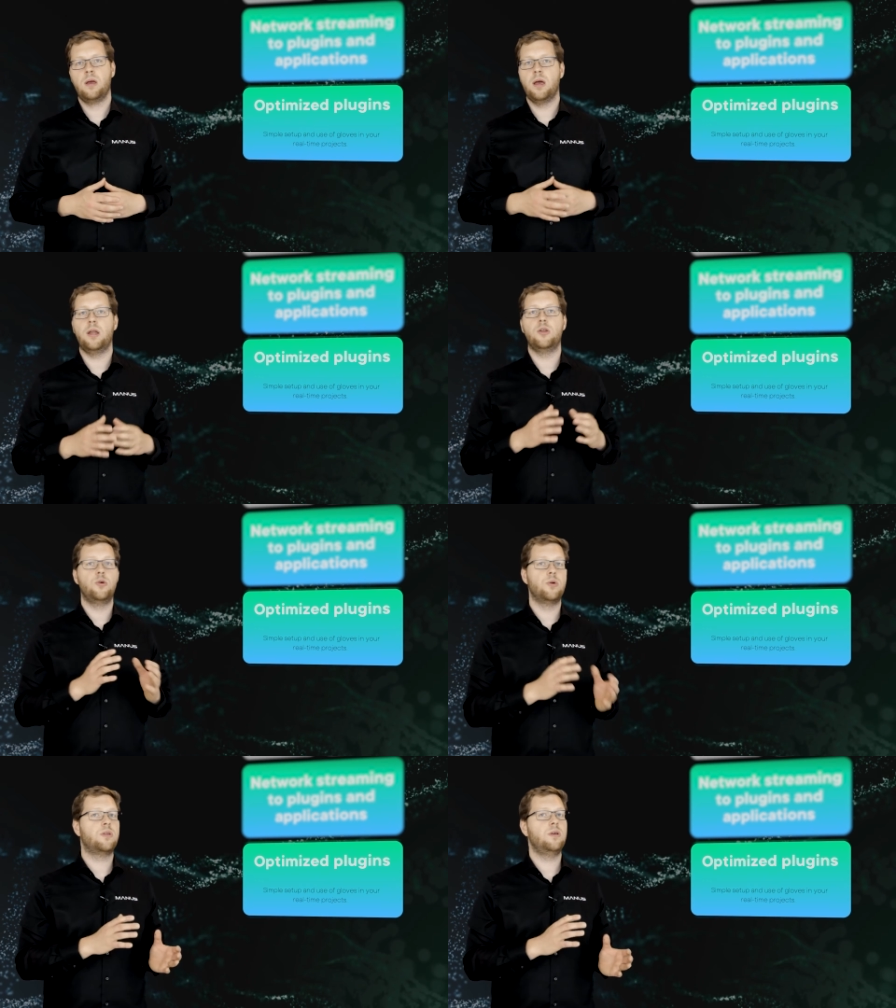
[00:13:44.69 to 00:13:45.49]
And the
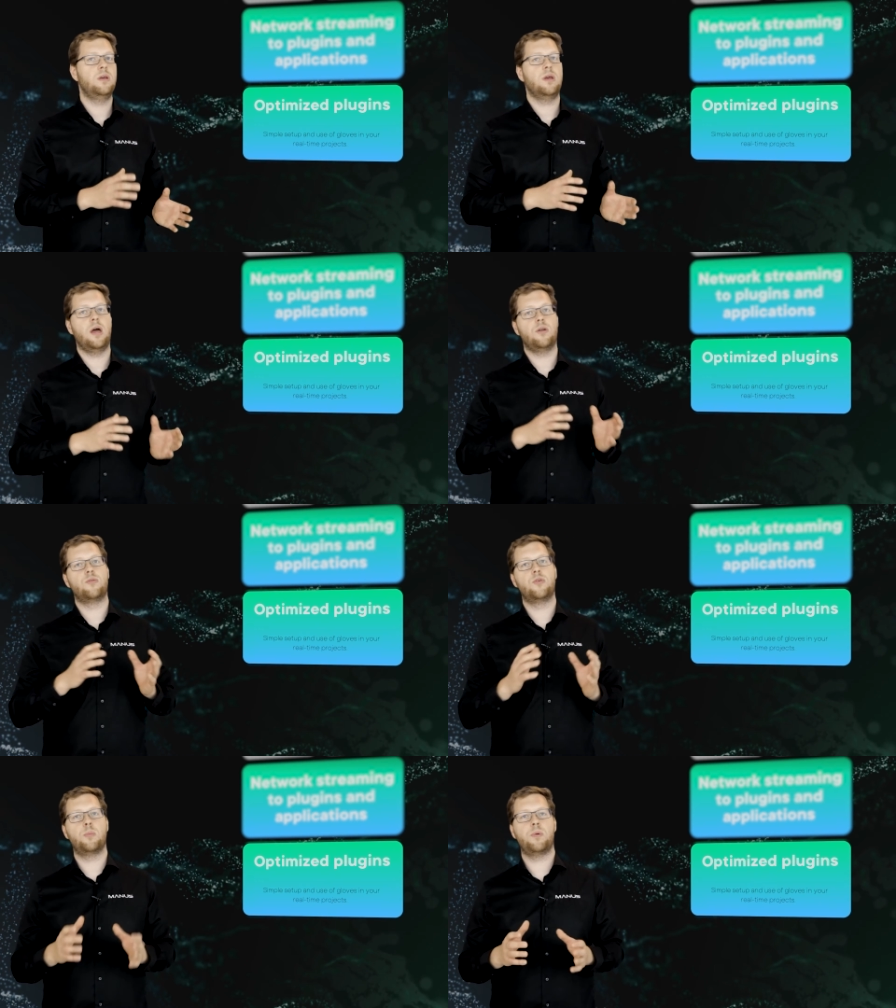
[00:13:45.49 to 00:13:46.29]
Unity and
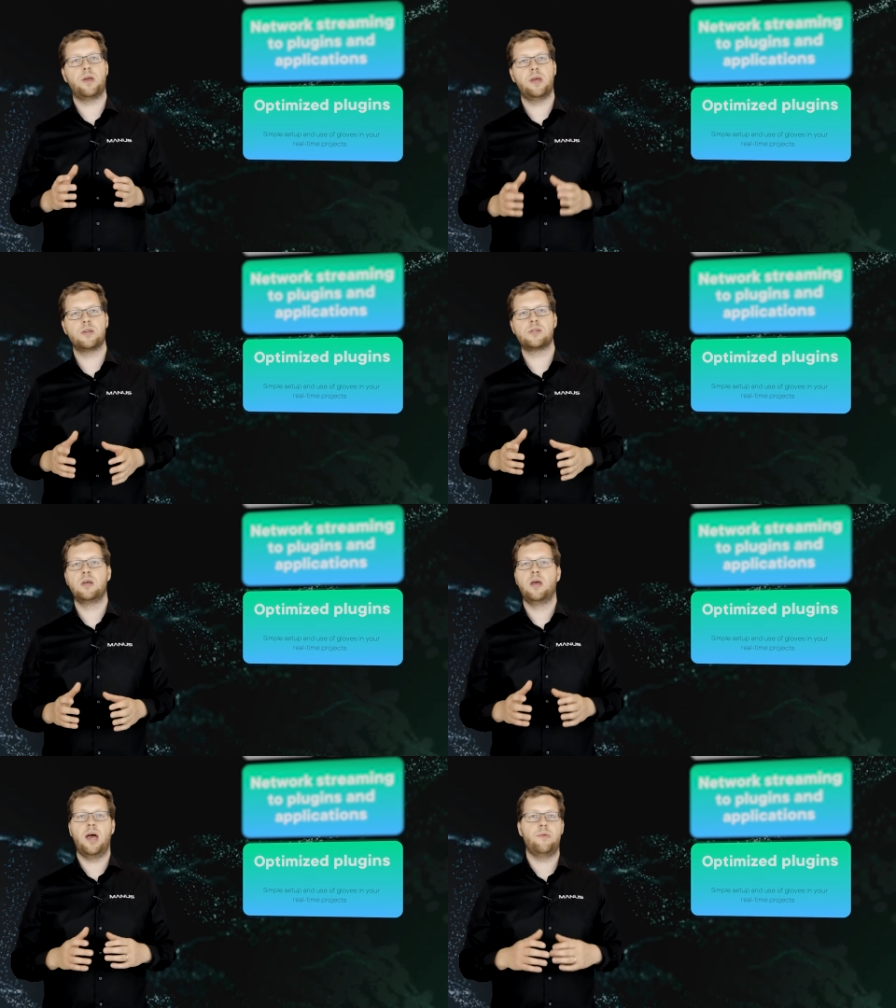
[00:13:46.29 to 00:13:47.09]
Unreal plugins
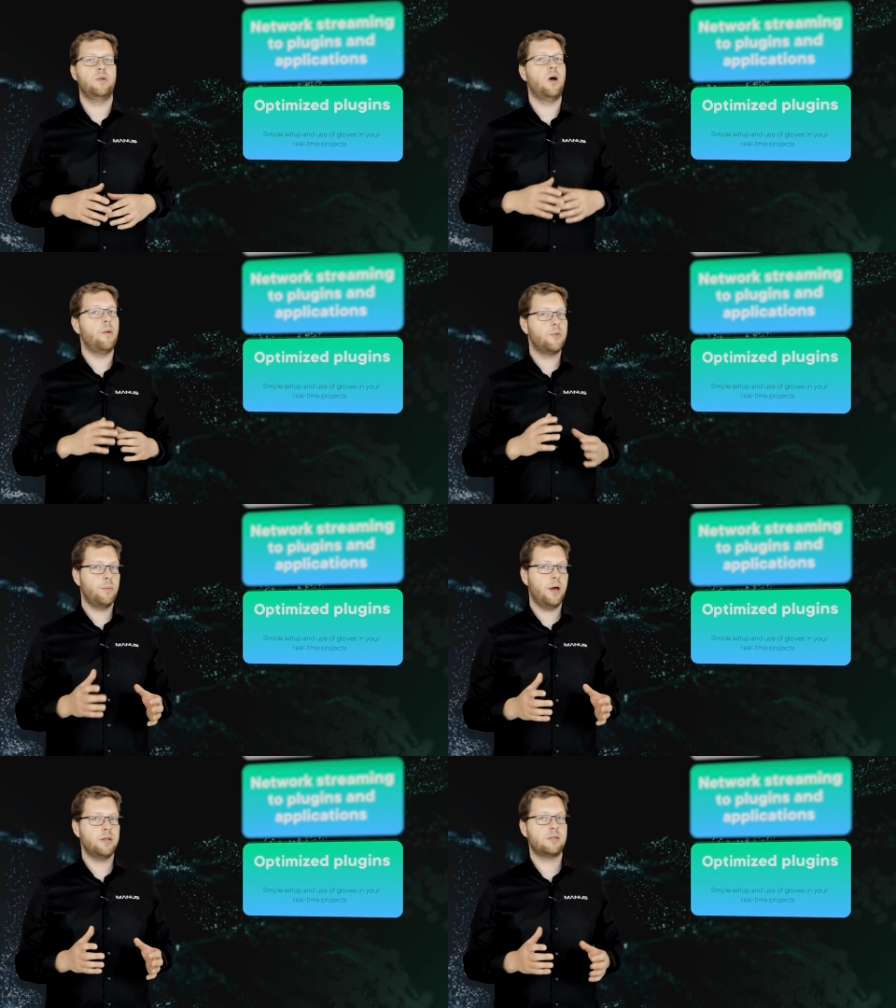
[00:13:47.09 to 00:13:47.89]
have been
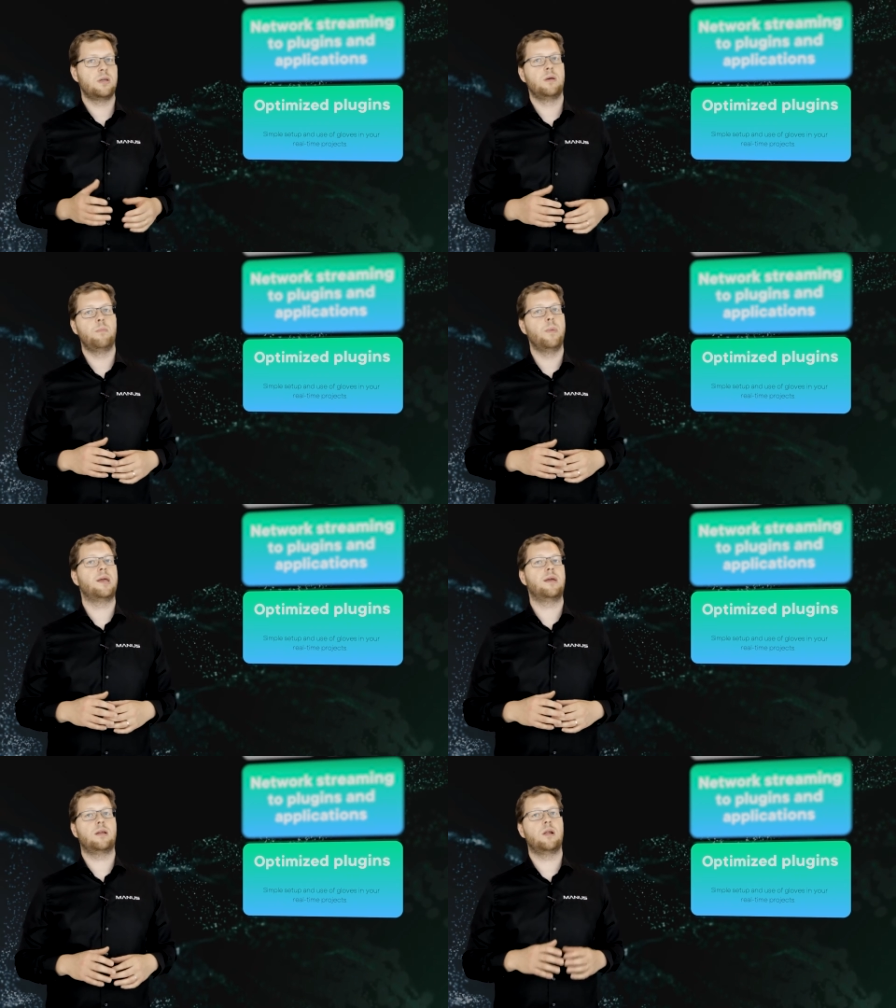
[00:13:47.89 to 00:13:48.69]
optimized,
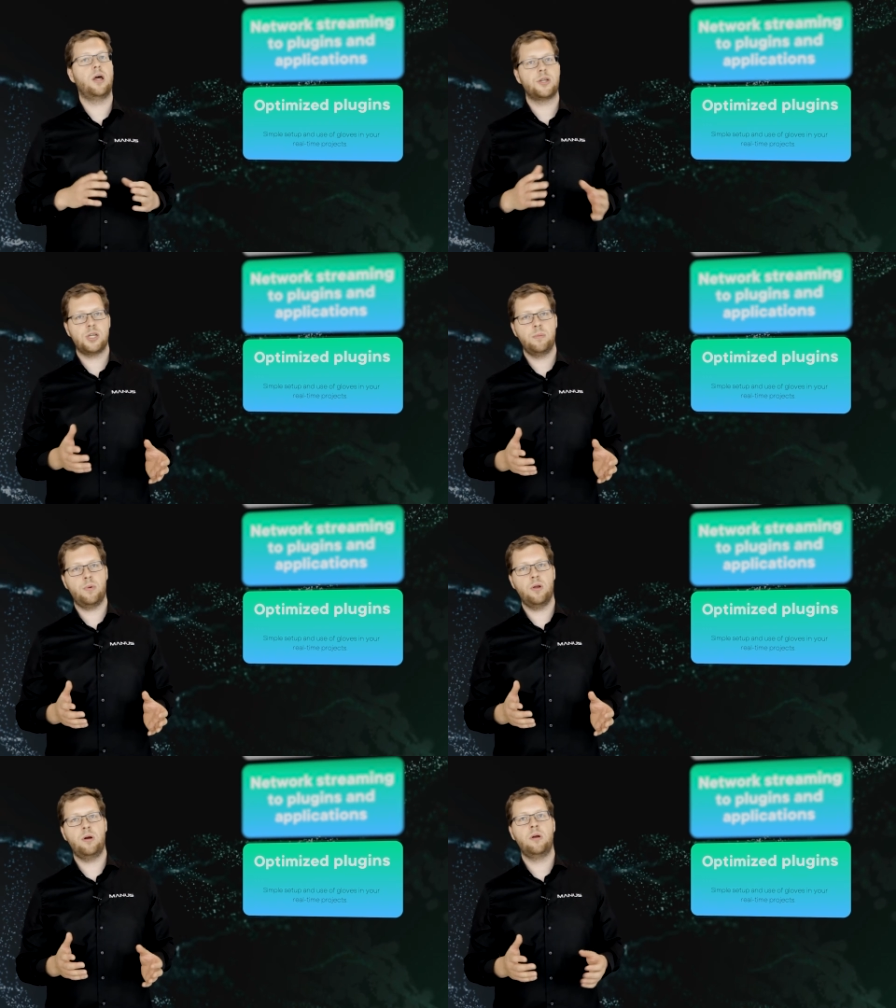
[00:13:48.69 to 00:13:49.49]
making it a lot
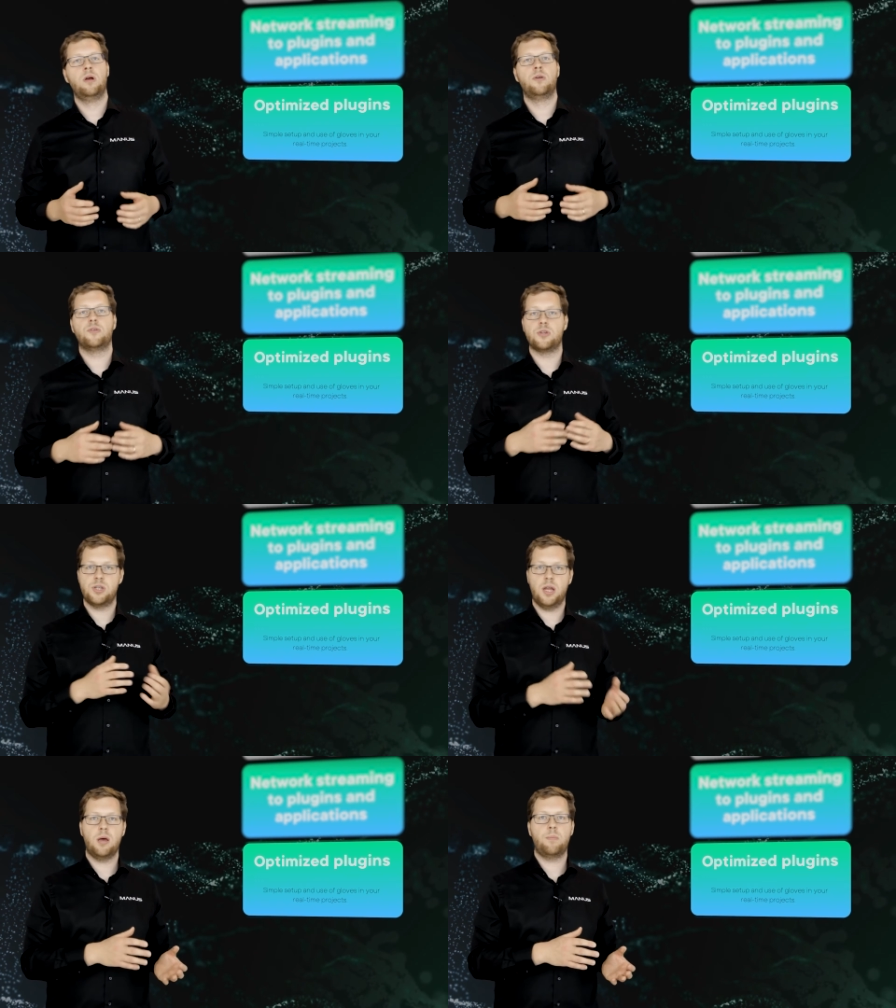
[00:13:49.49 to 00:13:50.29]
simpler to
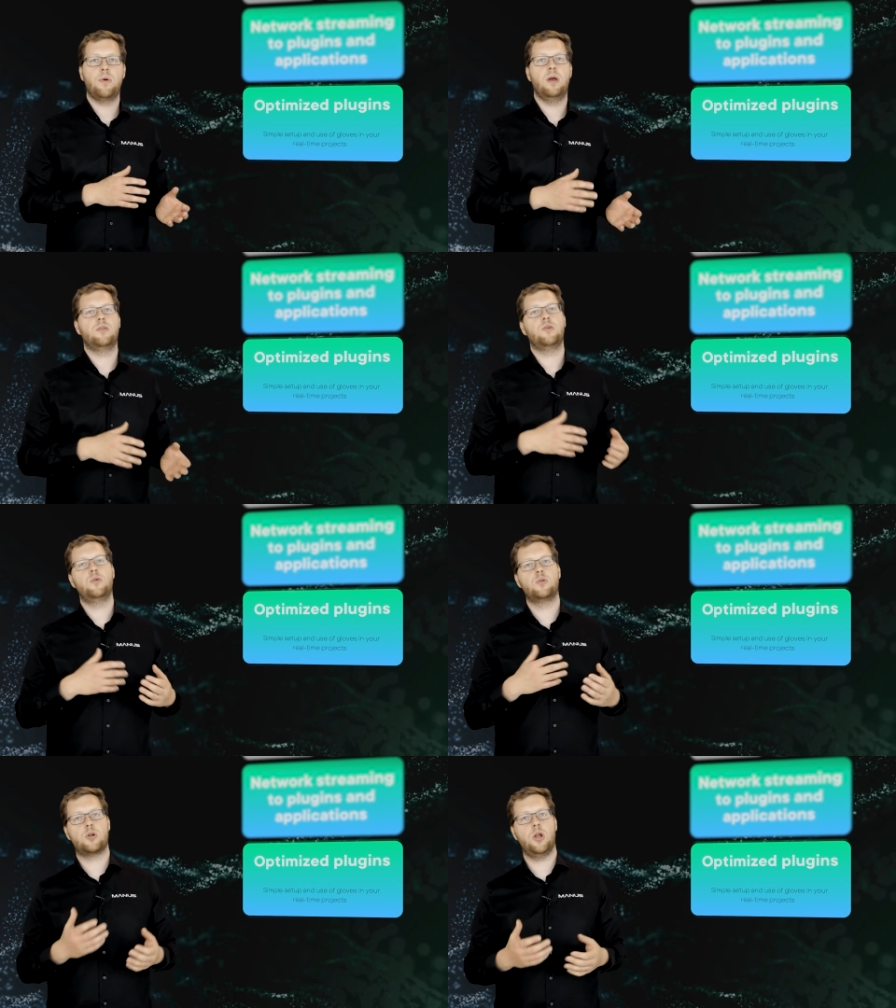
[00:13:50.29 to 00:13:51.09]
set up and to
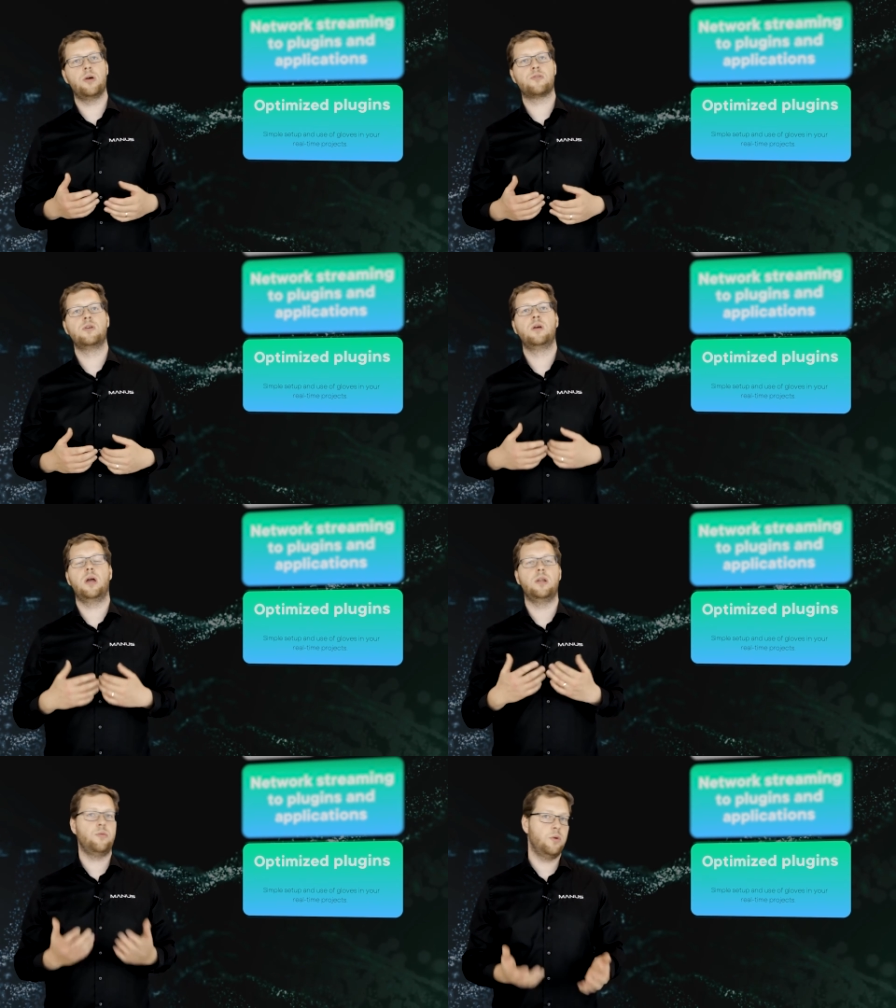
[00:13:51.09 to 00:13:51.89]
use gloves
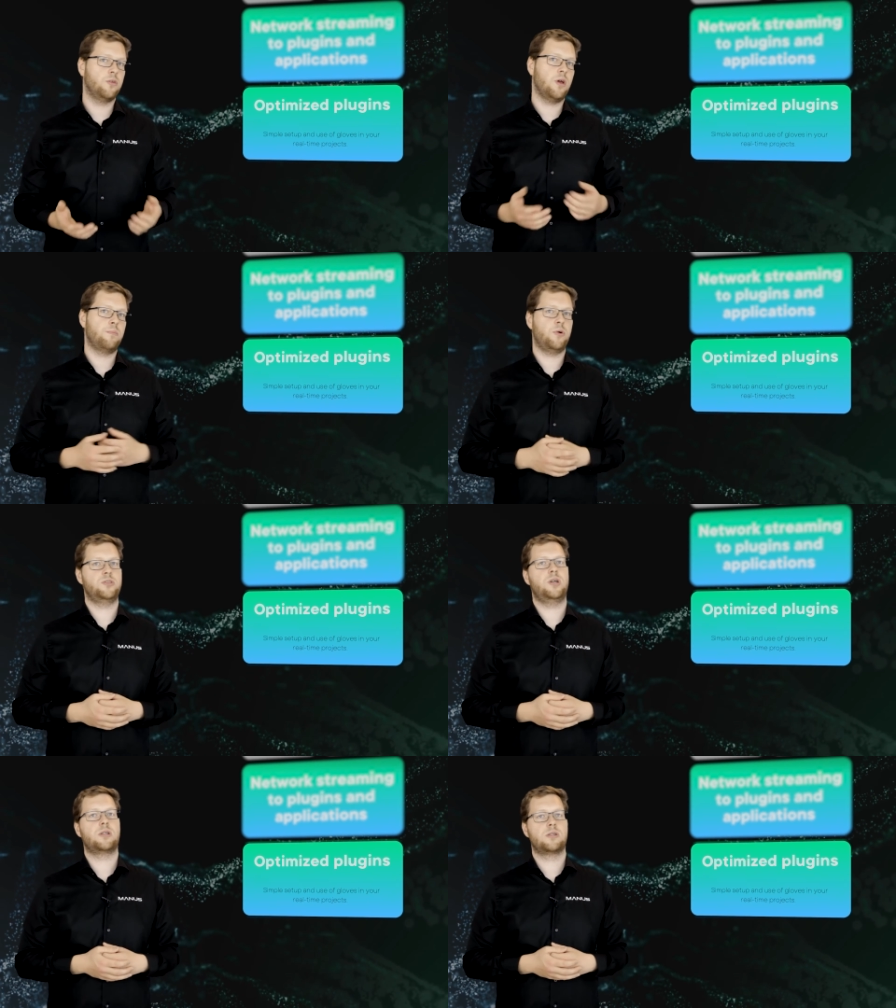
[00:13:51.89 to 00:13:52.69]
in your real-time
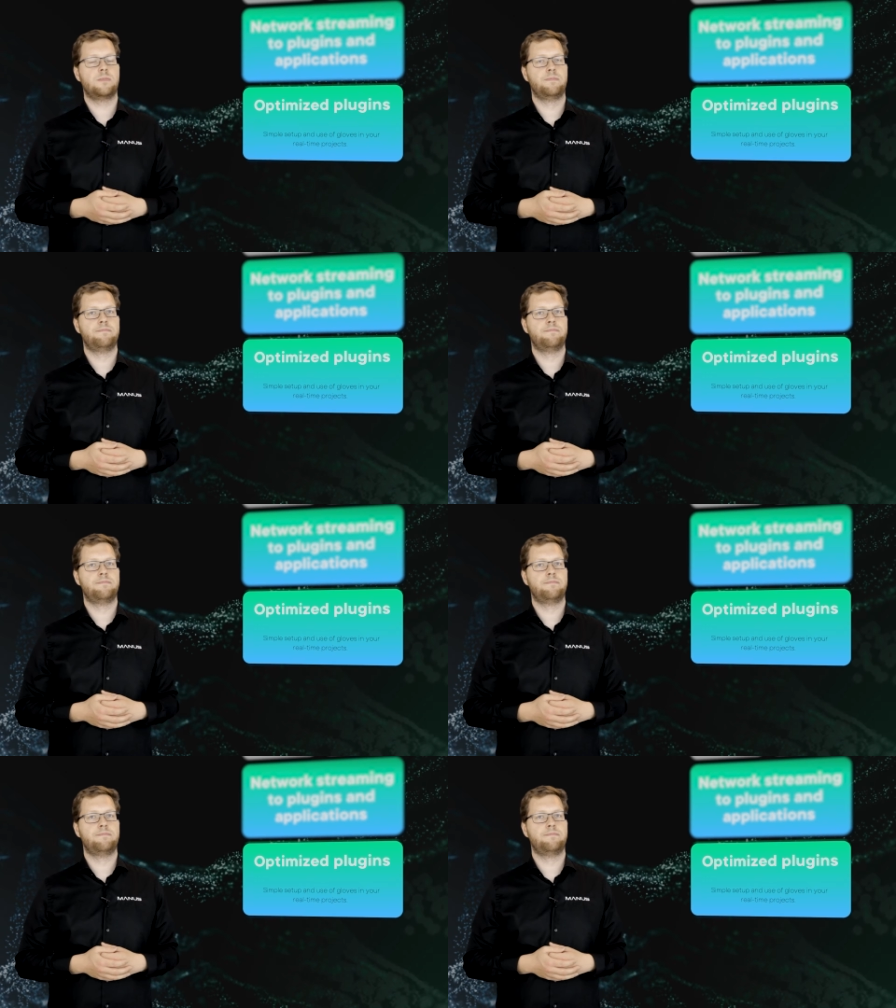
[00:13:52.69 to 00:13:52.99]
projects.